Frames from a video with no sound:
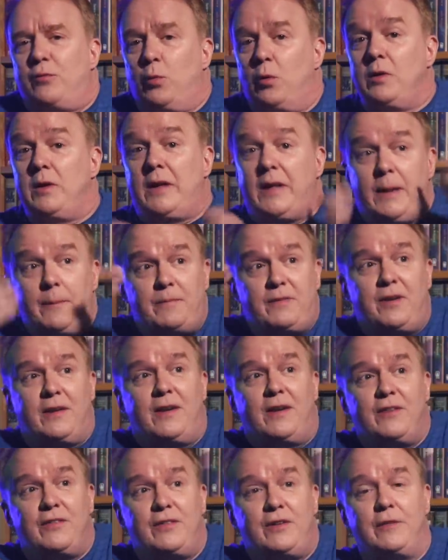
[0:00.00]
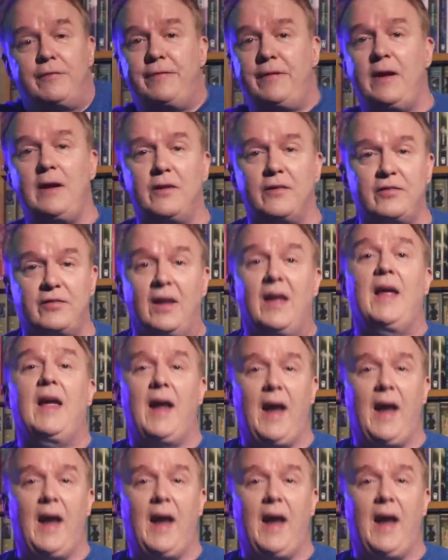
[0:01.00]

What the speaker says: will leap to his defense.